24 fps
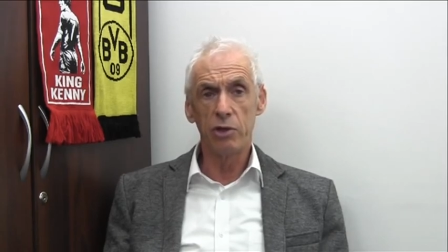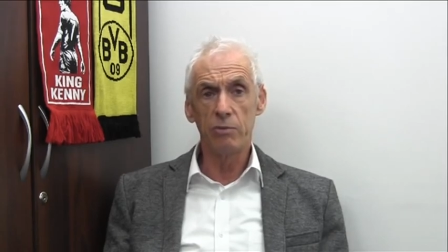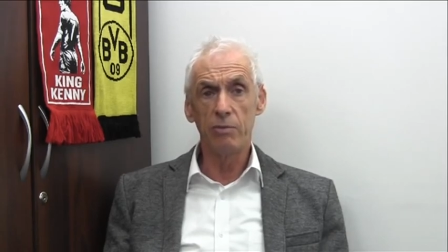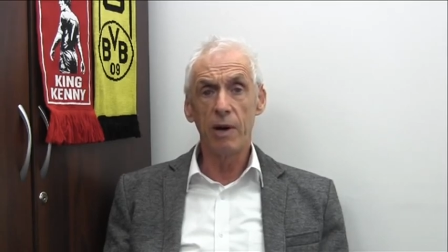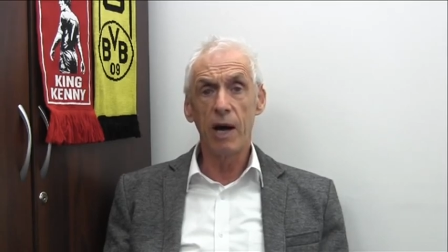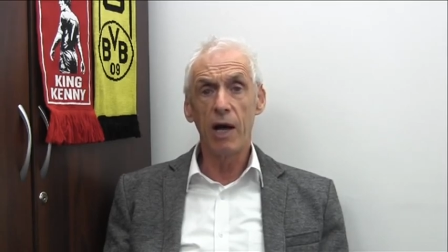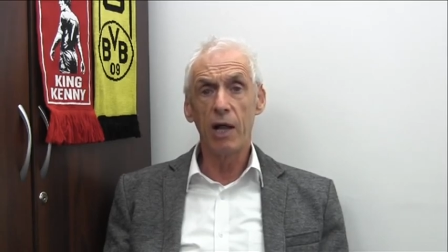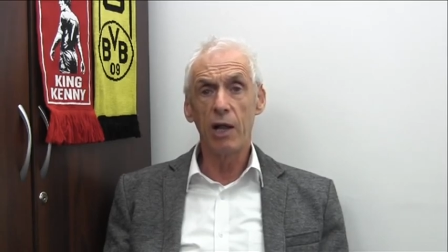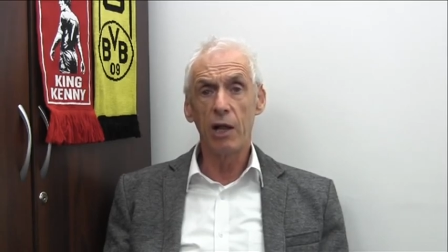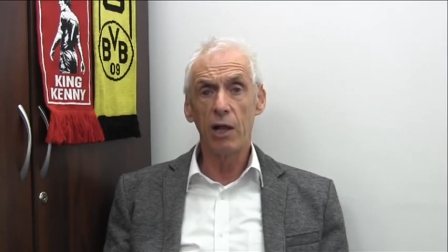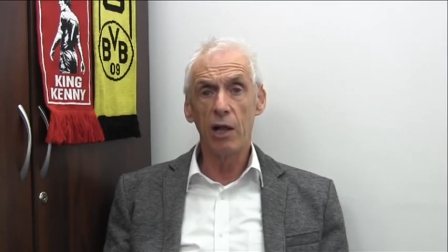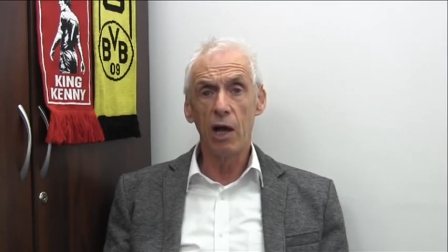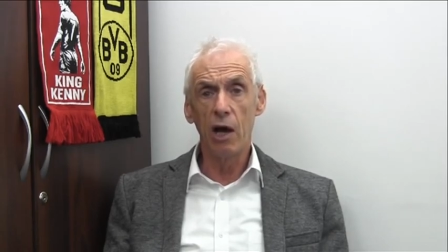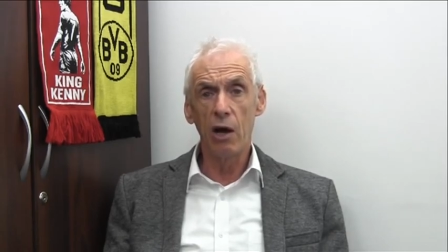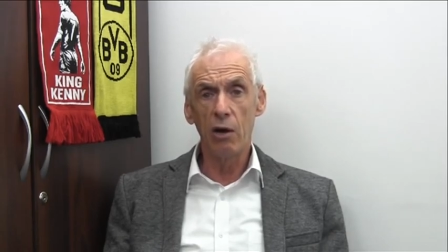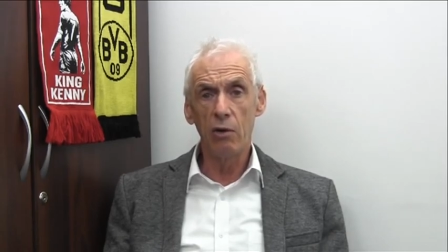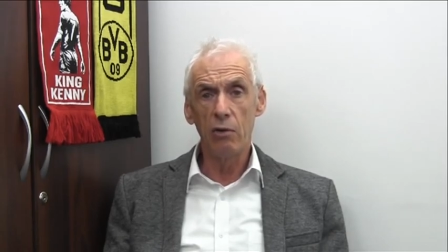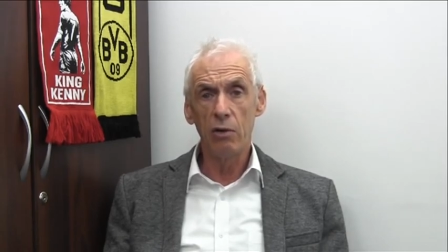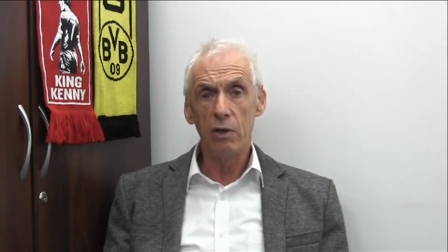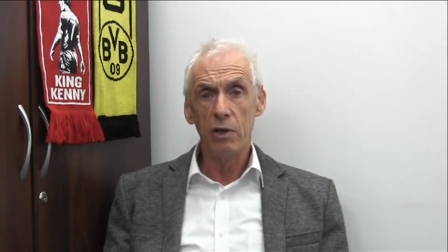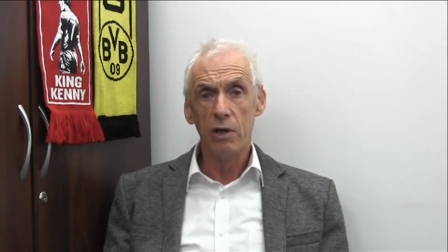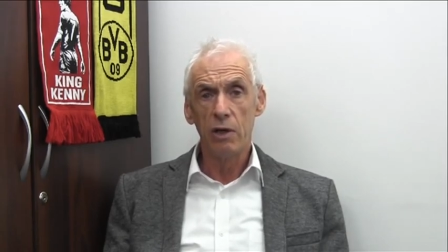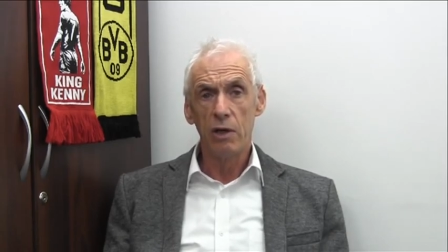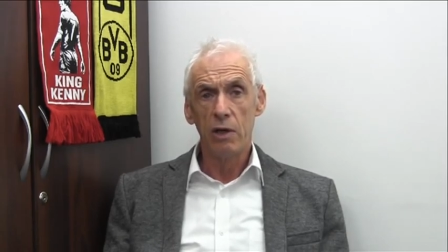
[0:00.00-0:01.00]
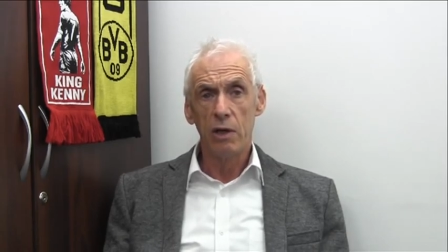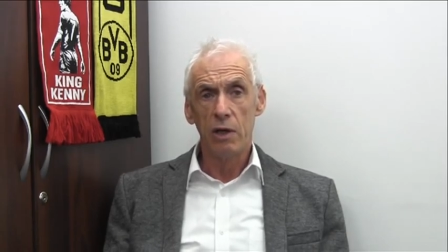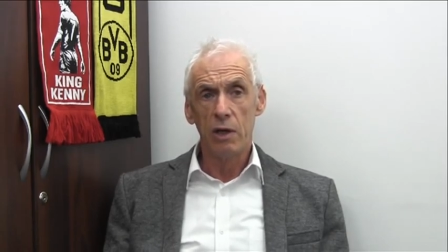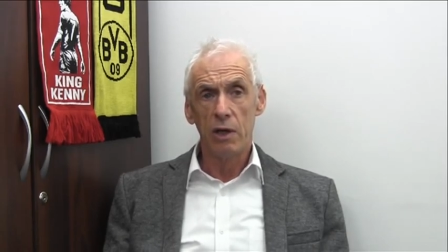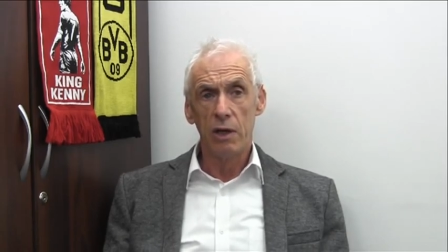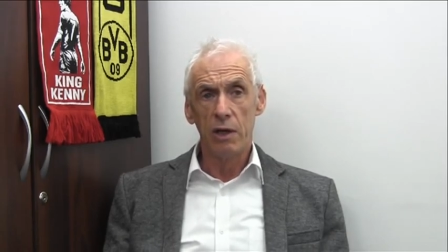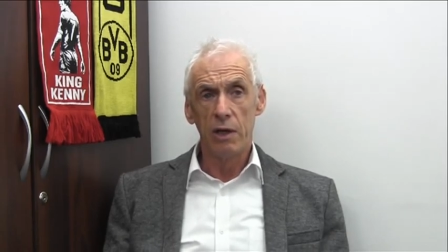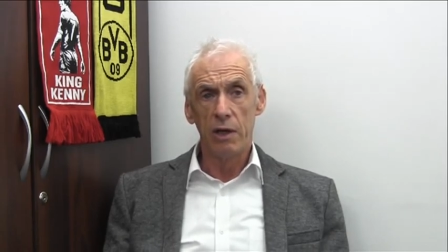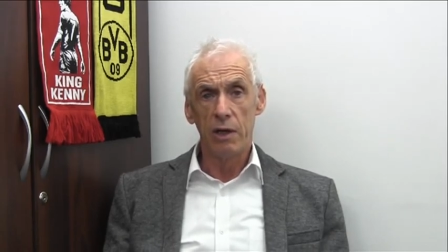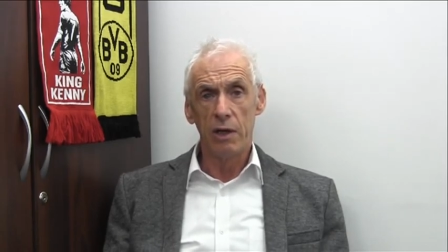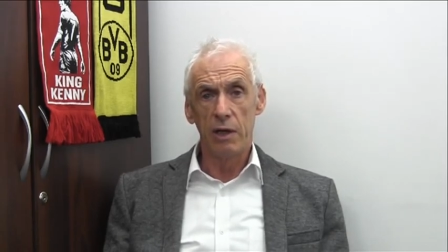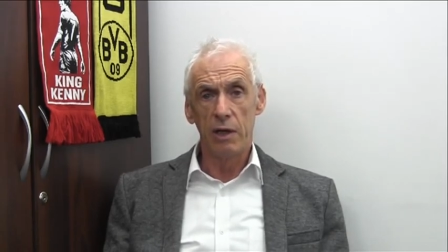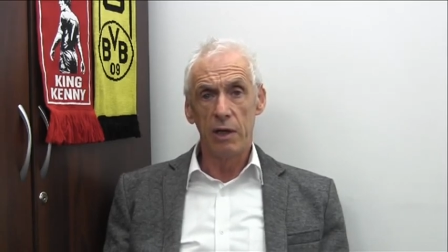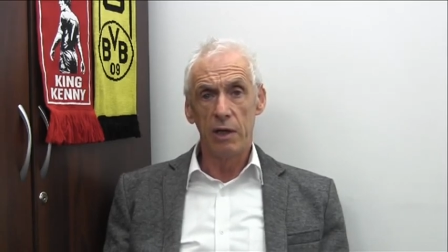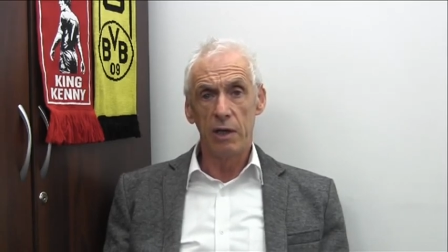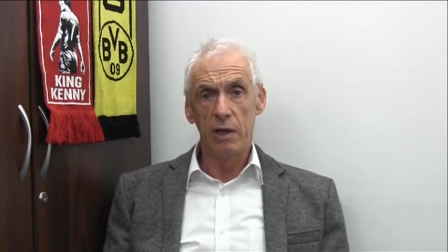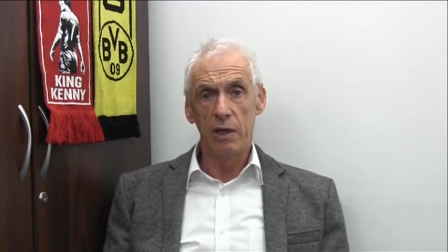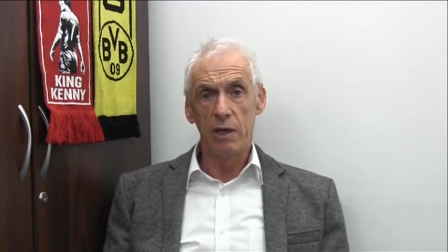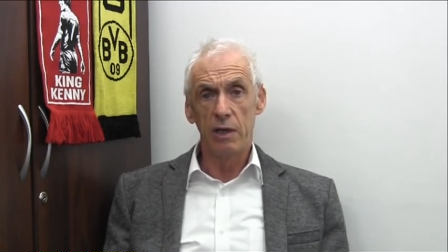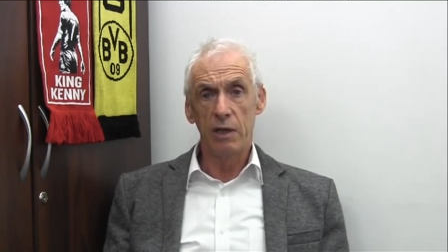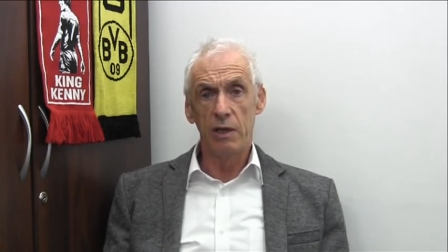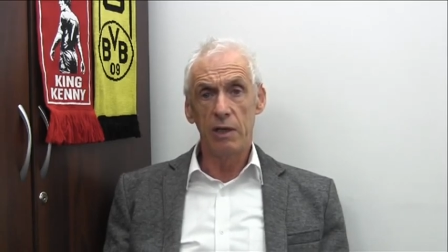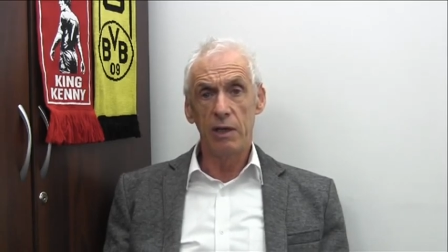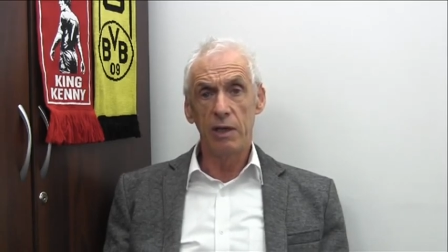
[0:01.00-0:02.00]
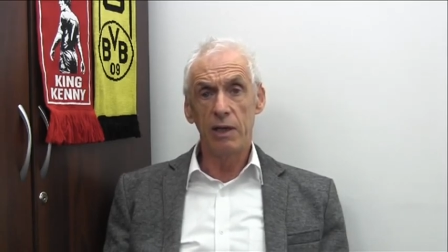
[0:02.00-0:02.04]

Jamal Lowe uh,